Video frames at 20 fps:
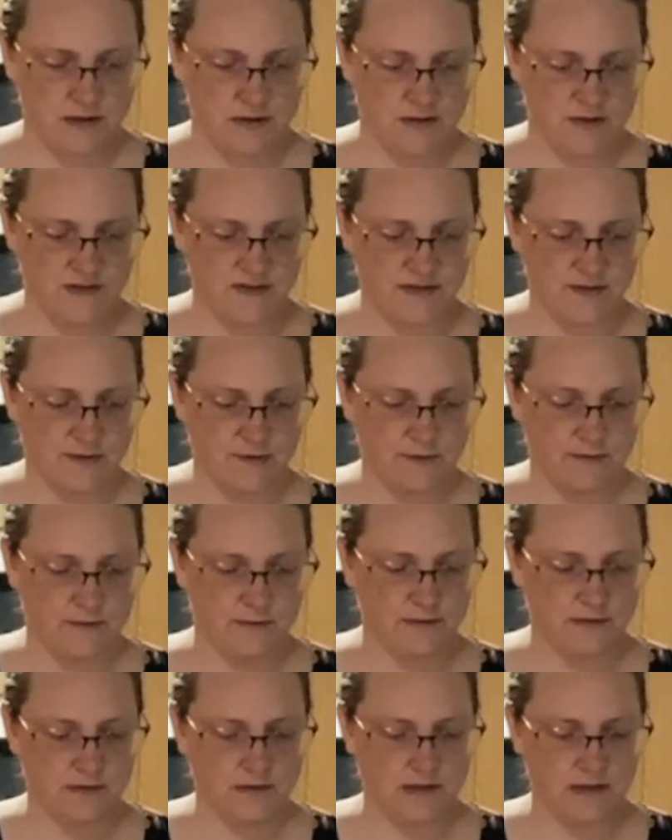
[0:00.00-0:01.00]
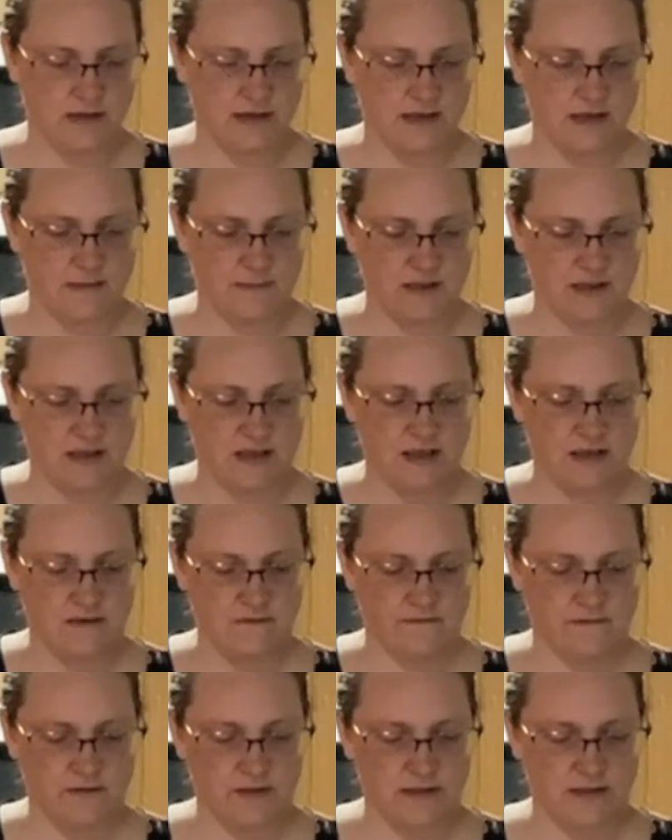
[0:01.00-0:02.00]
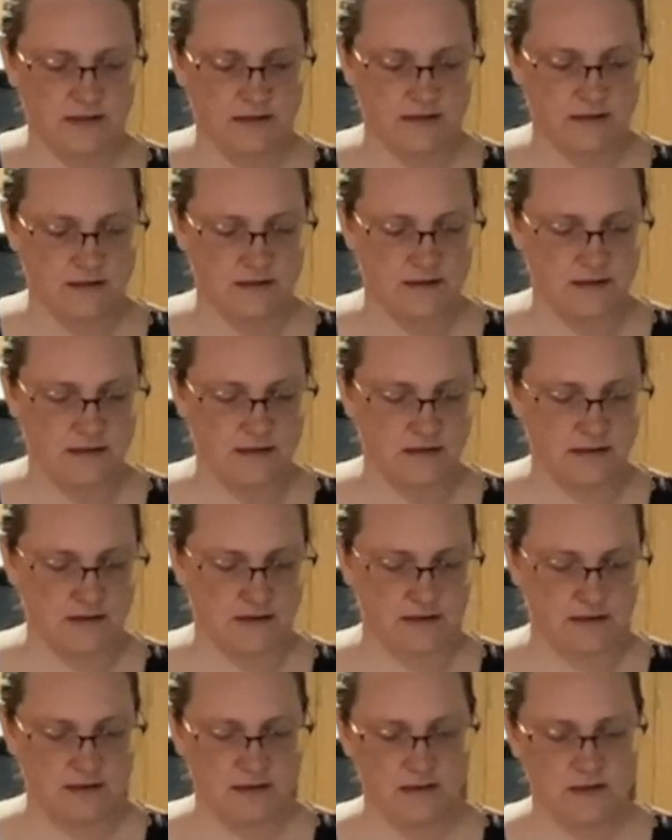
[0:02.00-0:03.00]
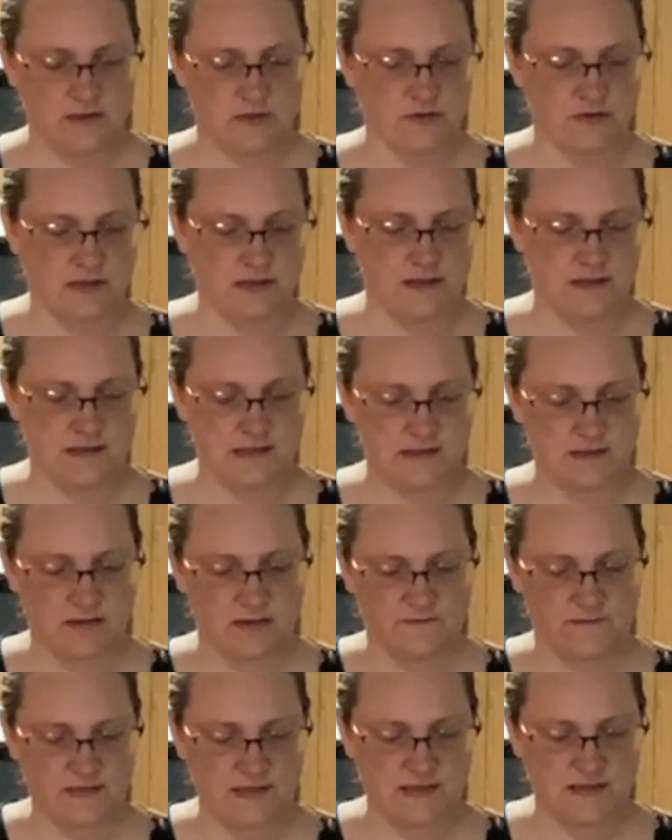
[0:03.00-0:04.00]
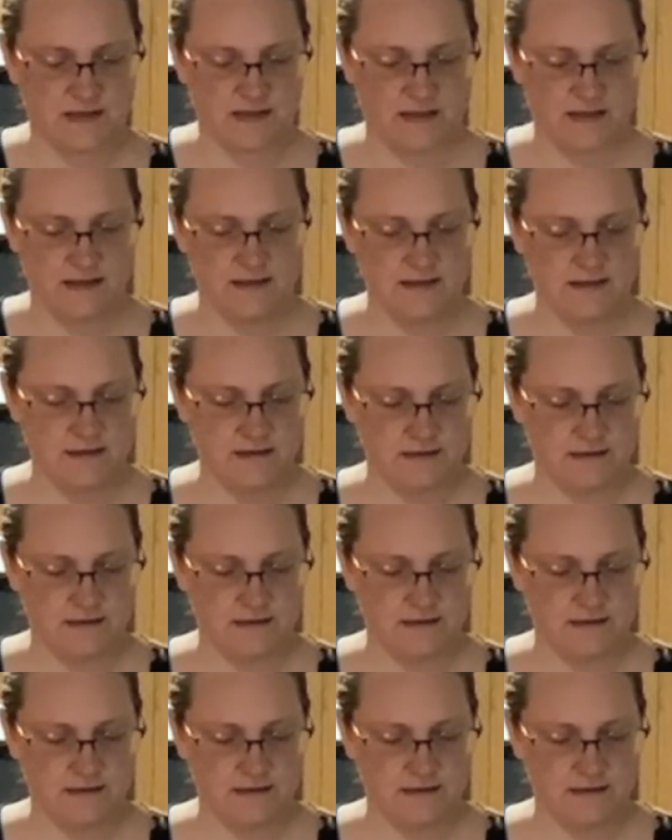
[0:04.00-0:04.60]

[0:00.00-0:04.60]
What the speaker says: So I'm going to carefully try to get this off the side